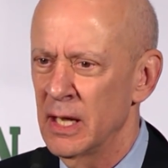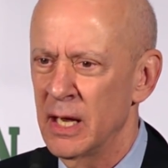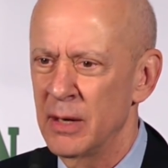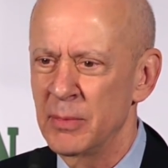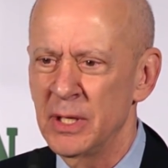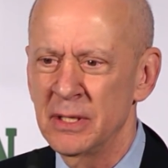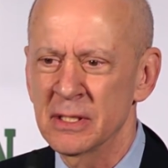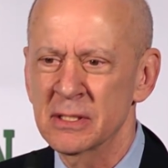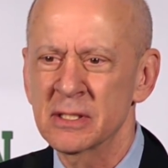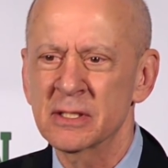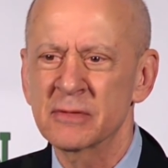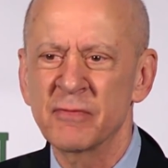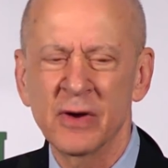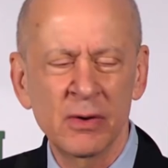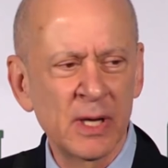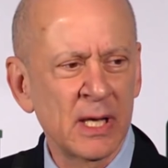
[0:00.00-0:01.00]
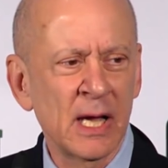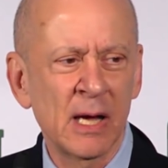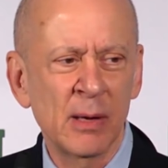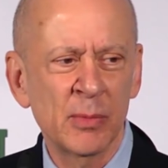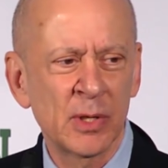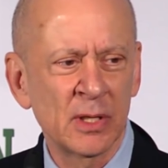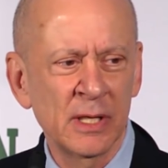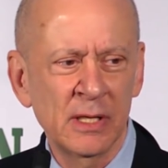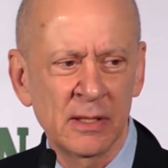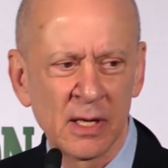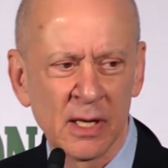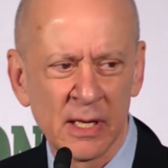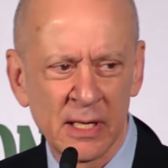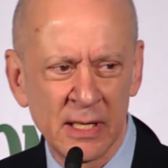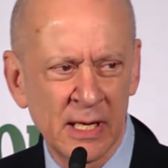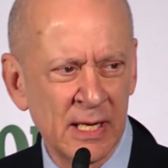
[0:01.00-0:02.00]
I mean, this is very commonly
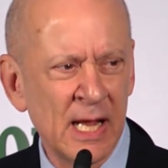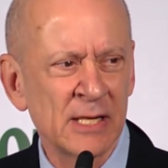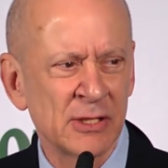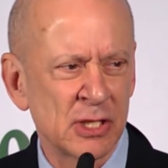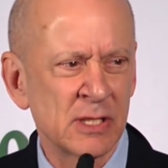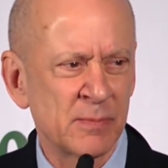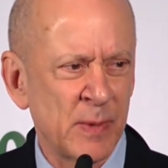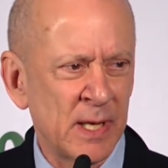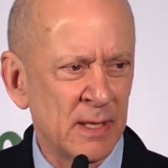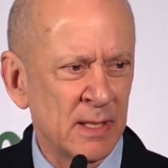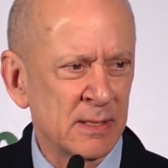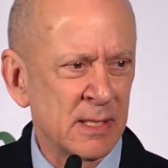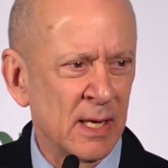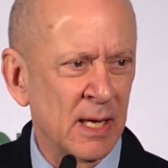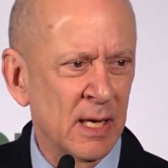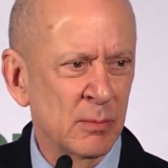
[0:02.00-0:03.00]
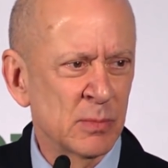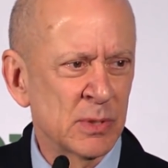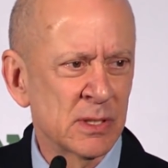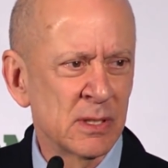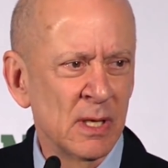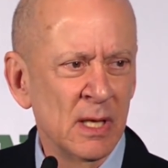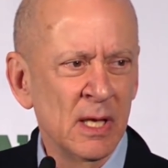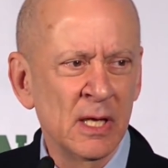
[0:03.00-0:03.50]
done, and not just by the Times.